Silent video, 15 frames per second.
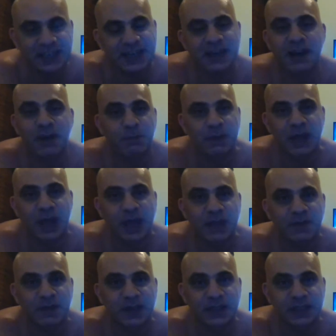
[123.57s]
in her
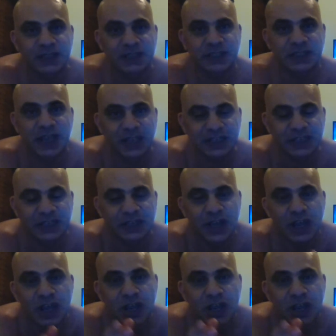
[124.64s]
behaviour. Disgusted.